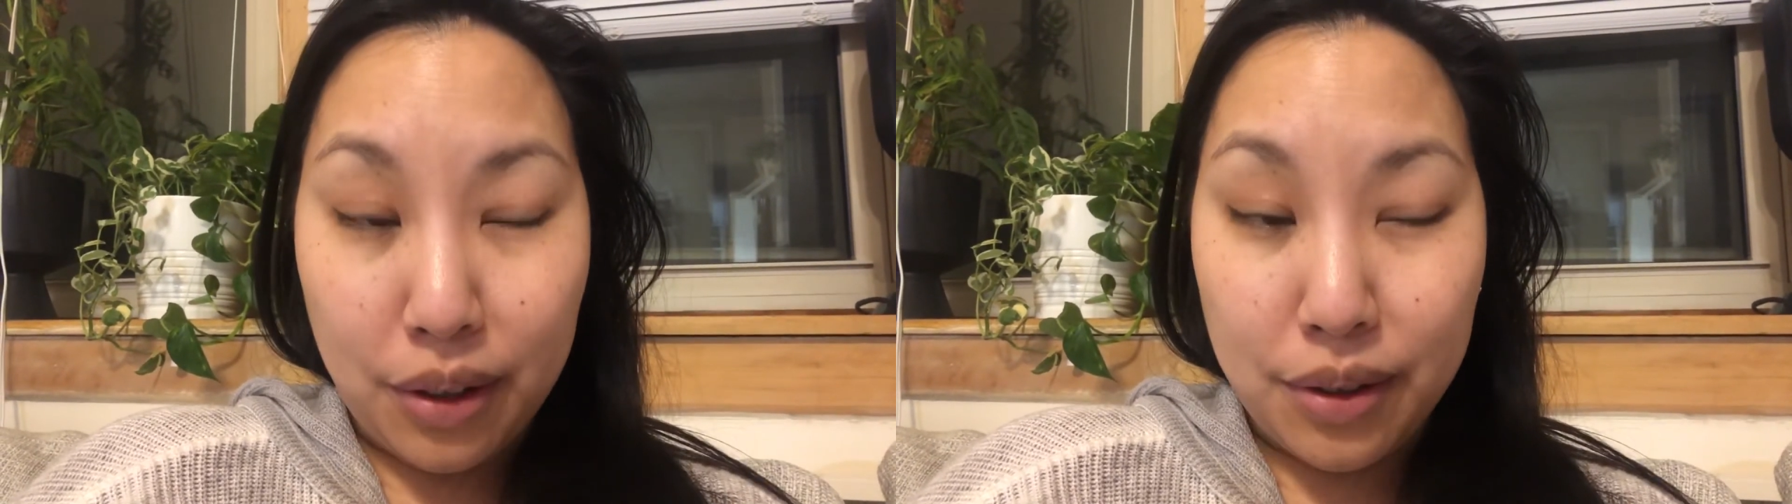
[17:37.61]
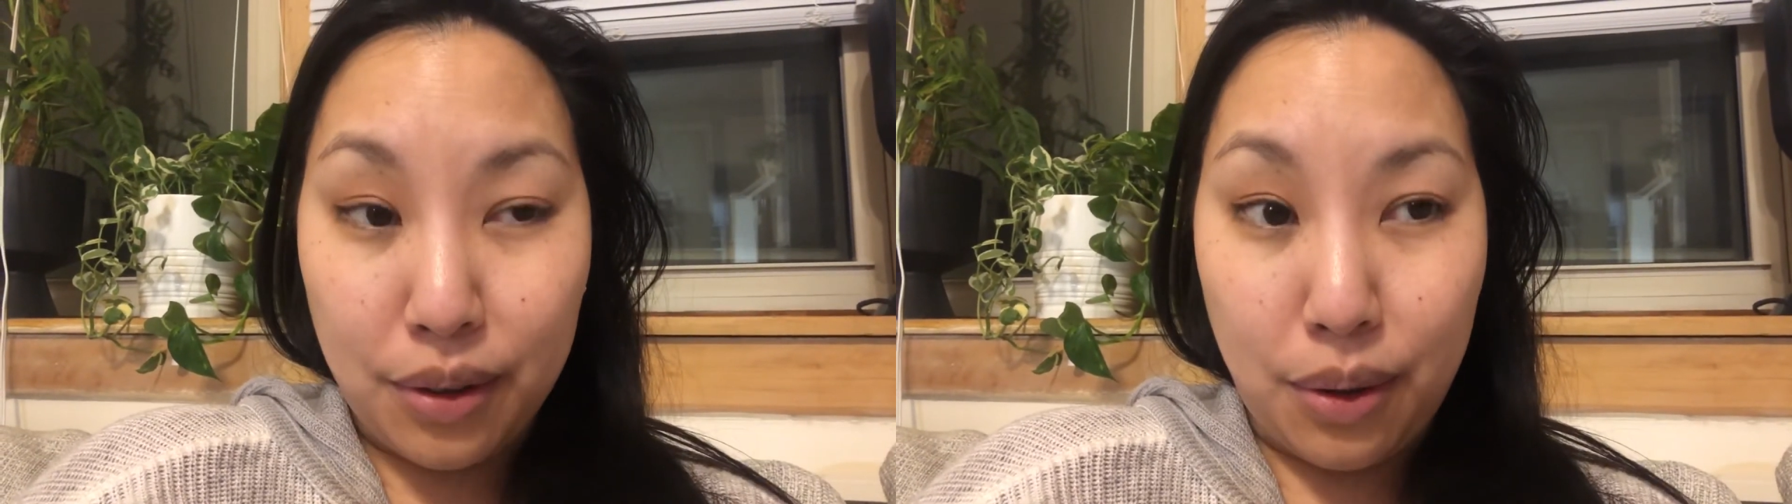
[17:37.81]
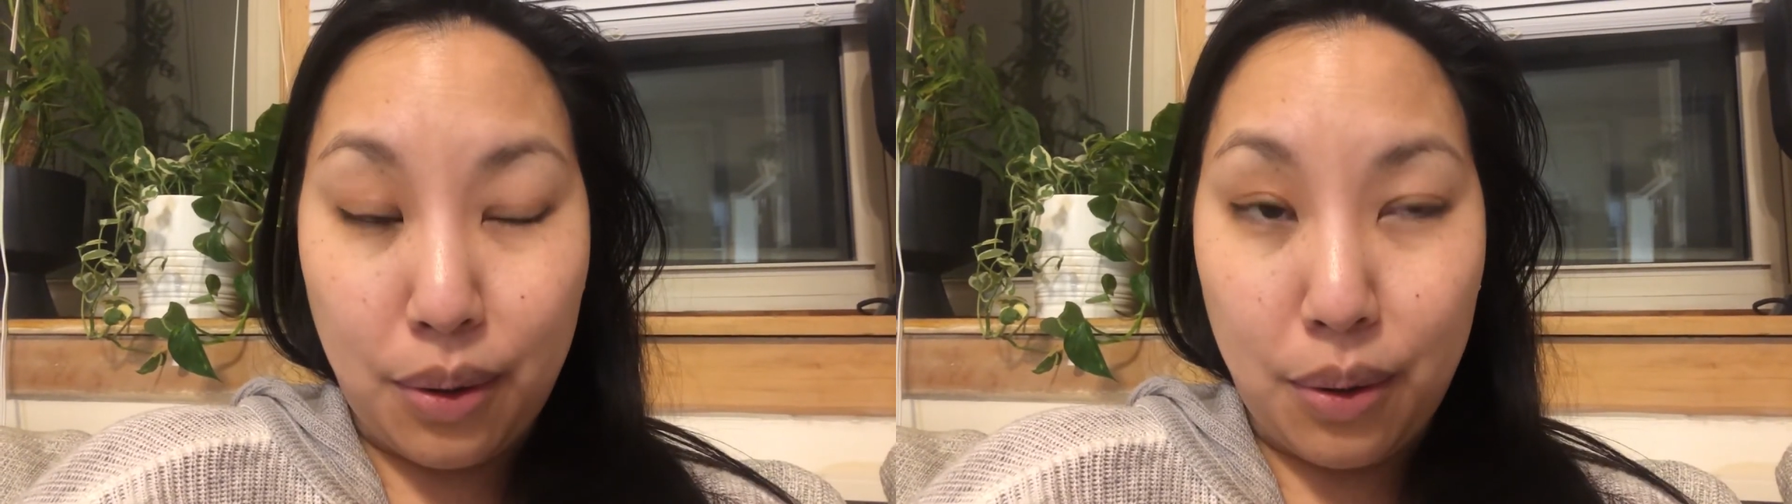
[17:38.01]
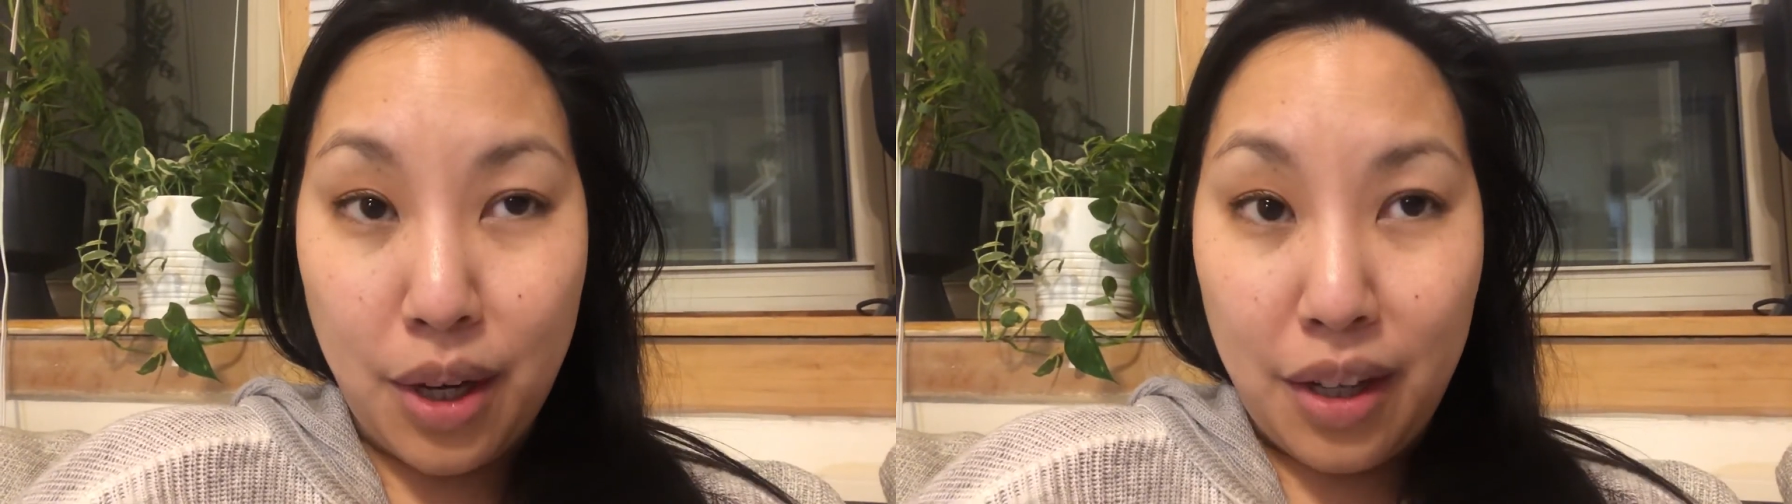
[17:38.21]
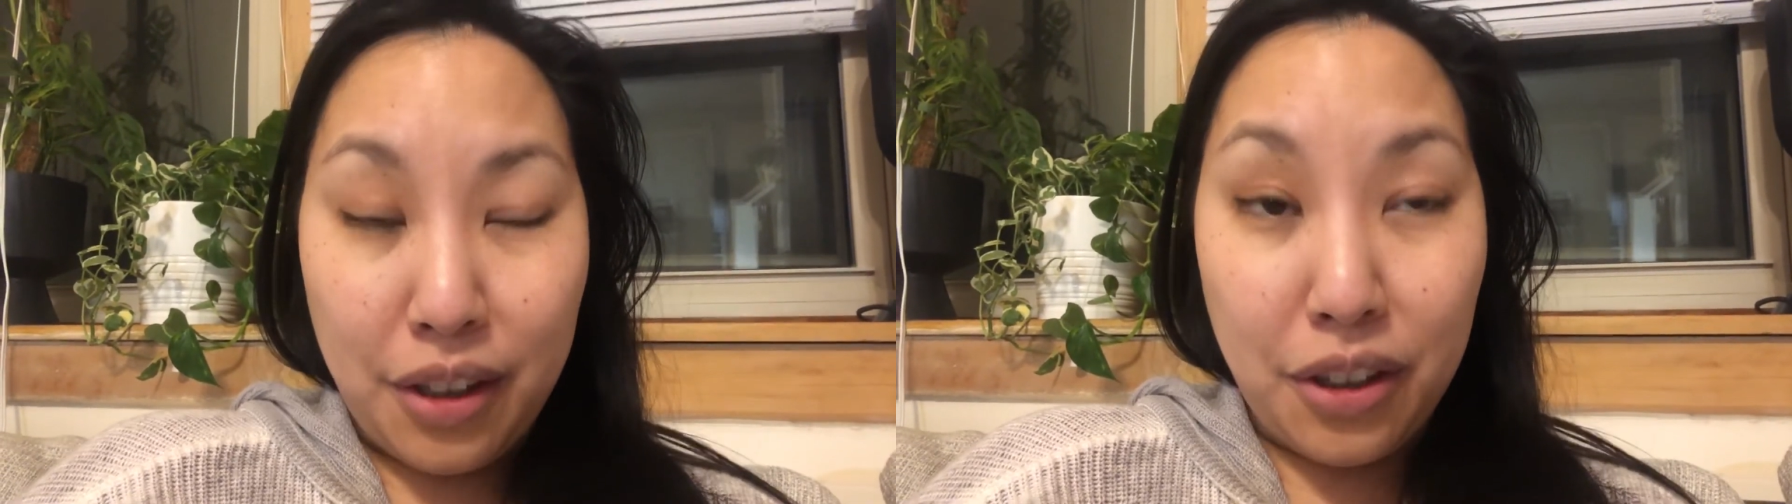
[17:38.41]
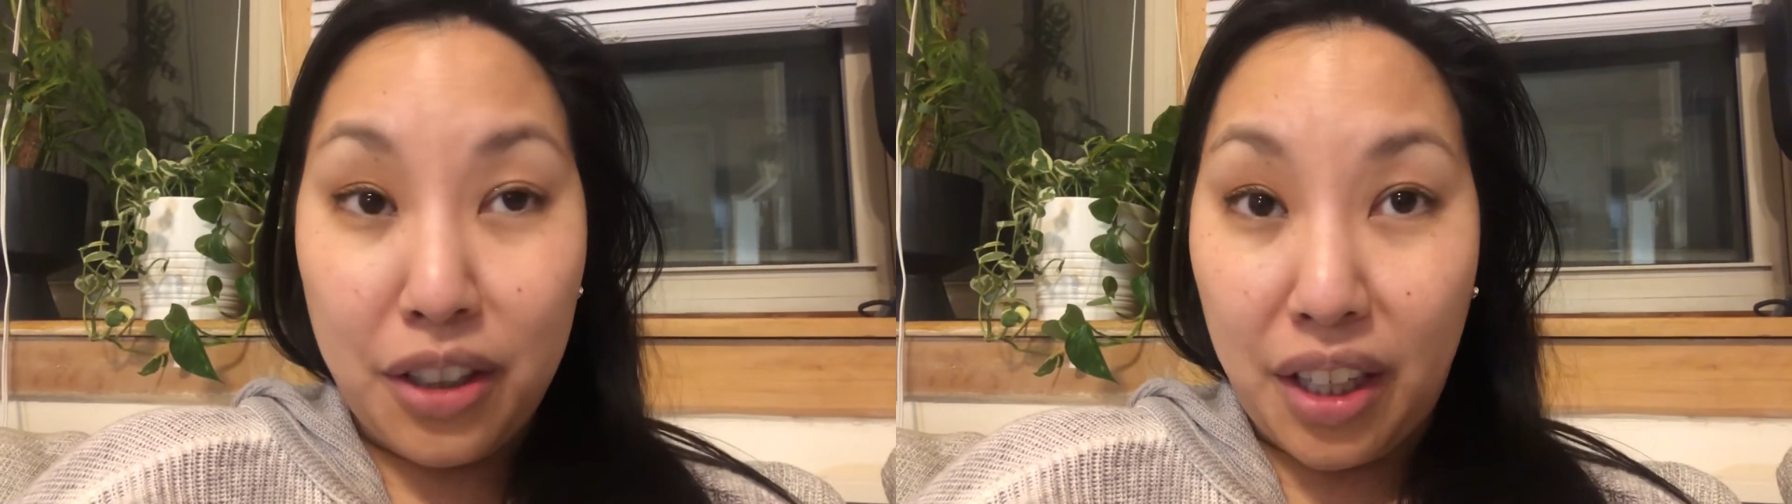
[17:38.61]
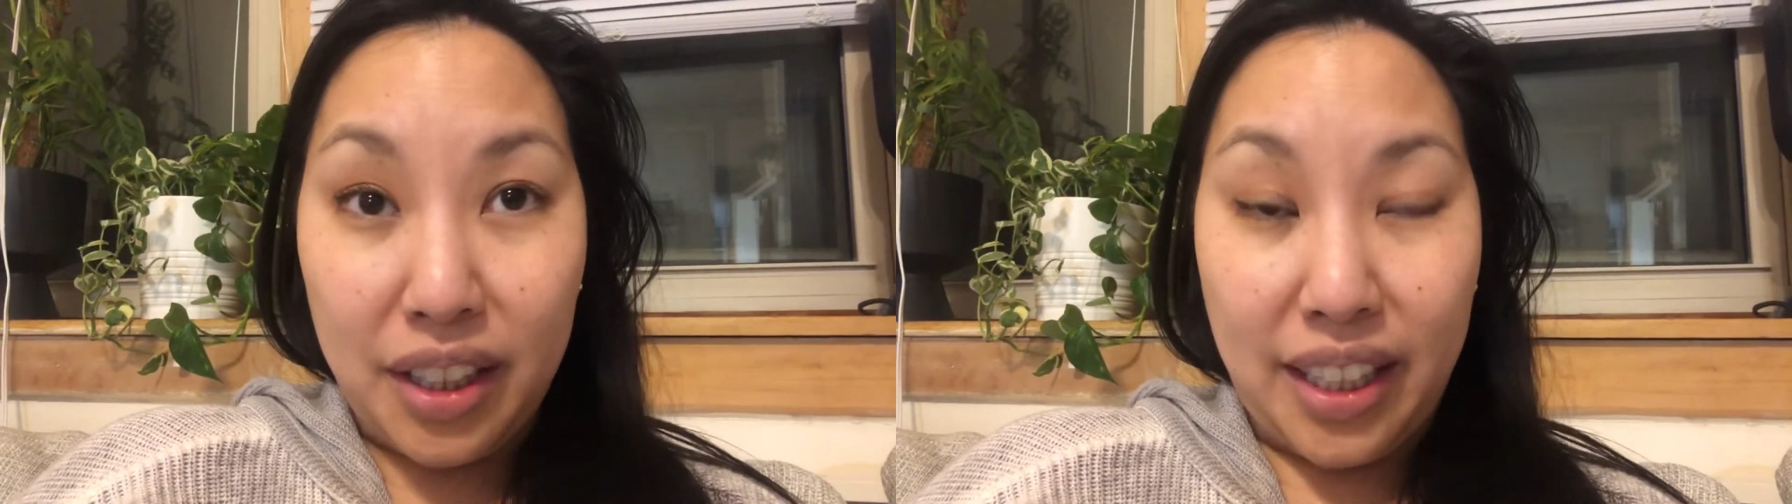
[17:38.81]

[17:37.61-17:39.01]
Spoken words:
so you're gonna